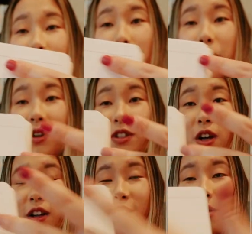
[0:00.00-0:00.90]

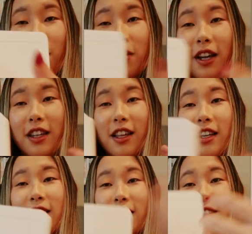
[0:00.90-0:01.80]
horizontal like
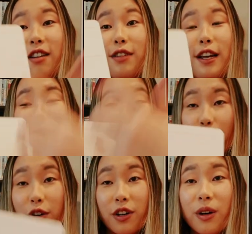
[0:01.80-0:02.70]
this instead of like
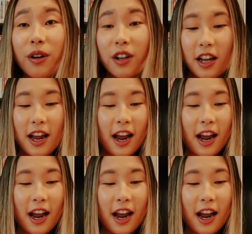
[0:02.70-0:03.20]
vertical.